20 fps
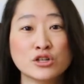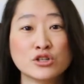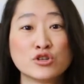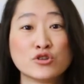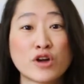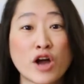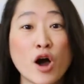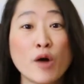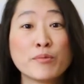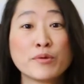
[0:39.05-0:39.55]

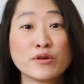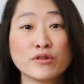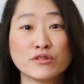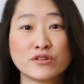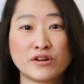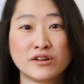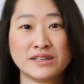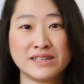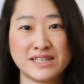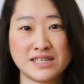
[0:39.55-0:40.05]
to help you
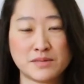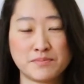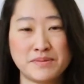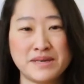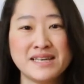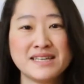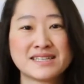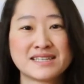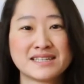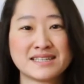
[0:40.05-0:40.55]
learn these
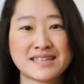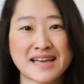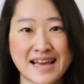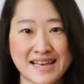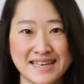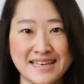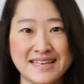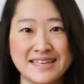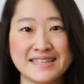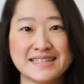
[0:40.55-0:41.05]
pieces
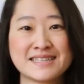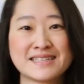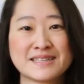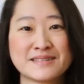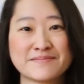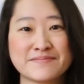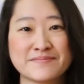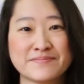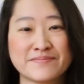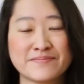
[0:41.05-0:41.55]
at ease.